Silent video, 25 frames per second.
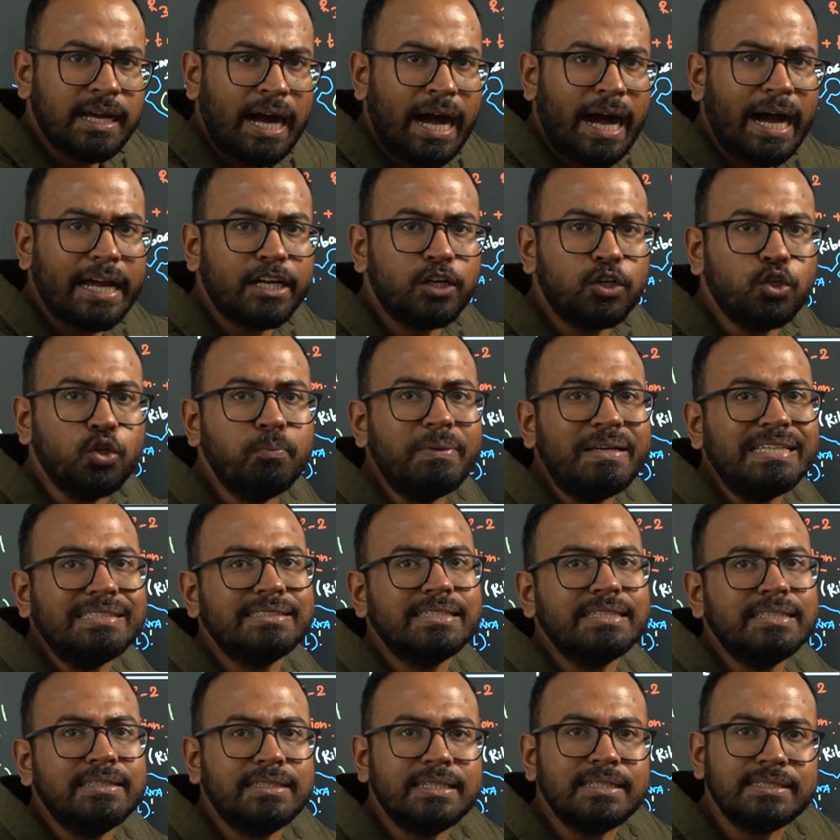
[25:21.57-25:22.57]
are to be
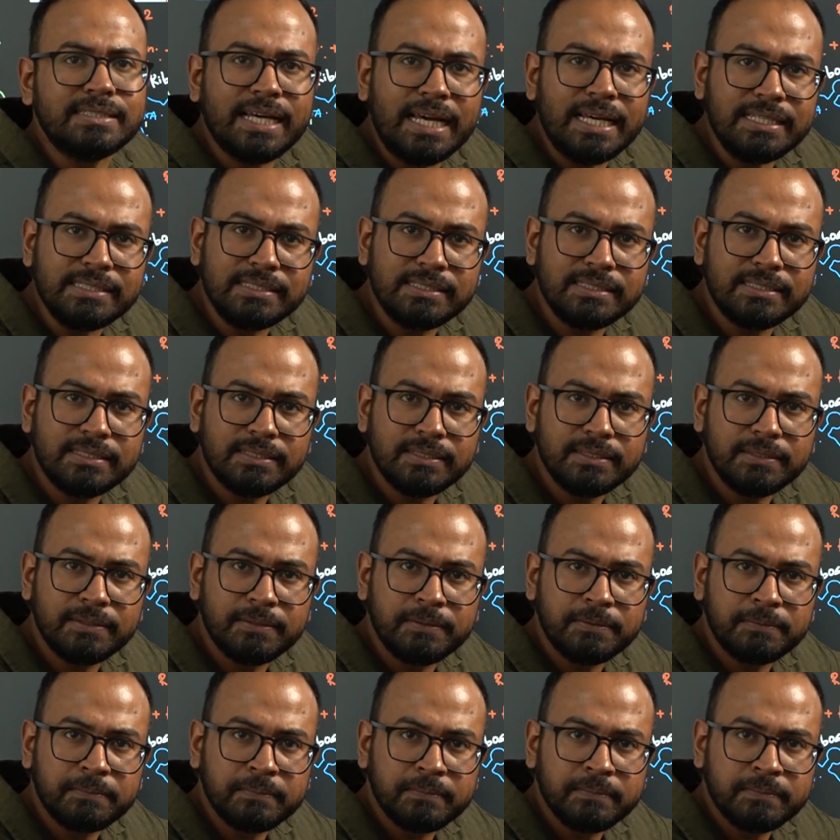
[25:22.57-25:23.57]
synthesized.
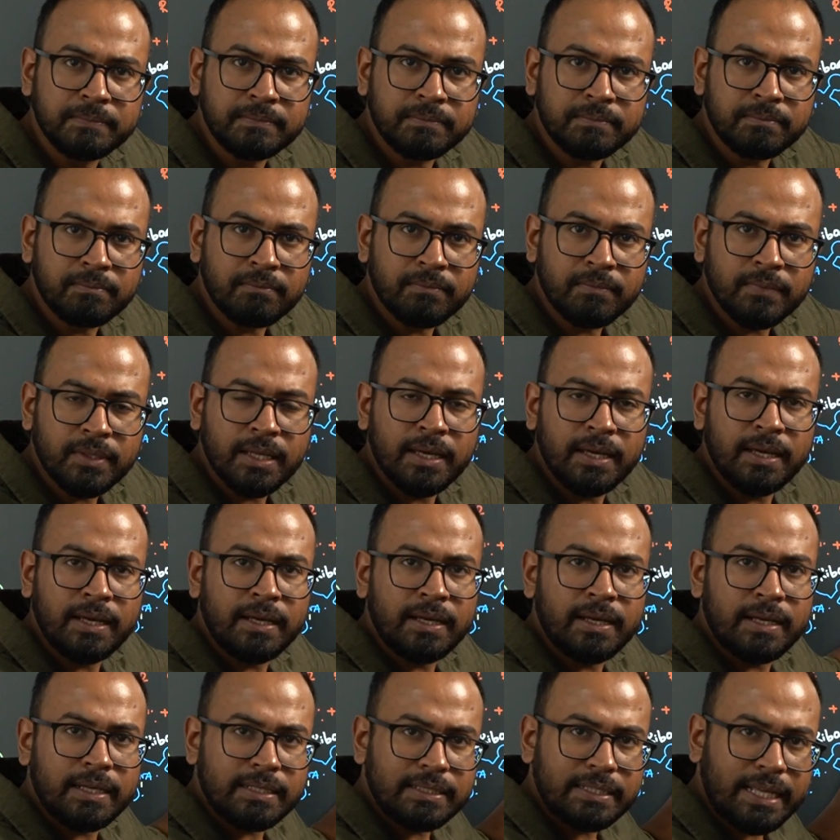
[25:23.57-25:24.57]

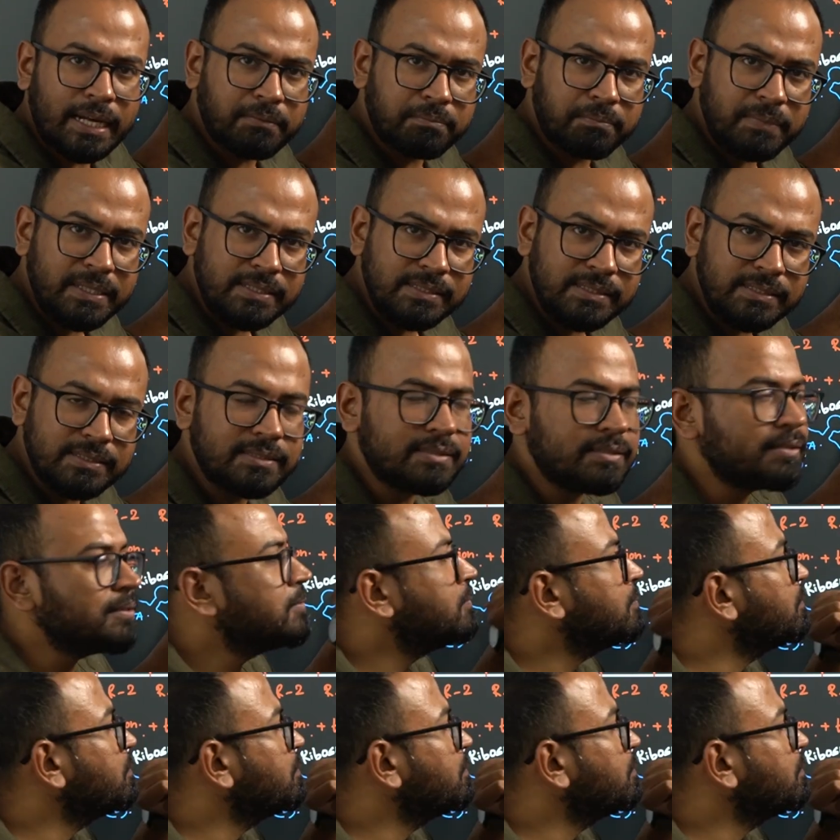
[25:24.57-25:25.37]
That means,